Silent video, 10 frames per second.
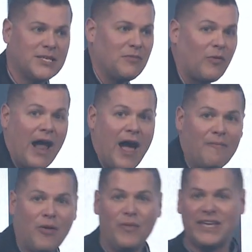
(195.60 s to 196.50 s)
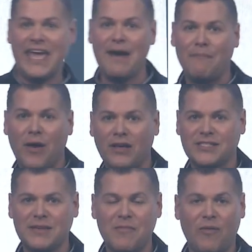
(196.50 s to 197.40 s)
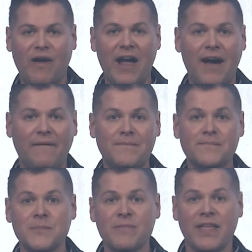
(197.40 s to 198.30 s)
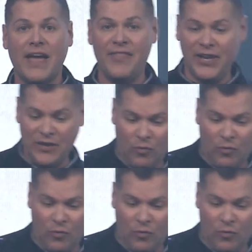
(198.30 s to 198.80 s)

him around, but we can't boss him around, and then he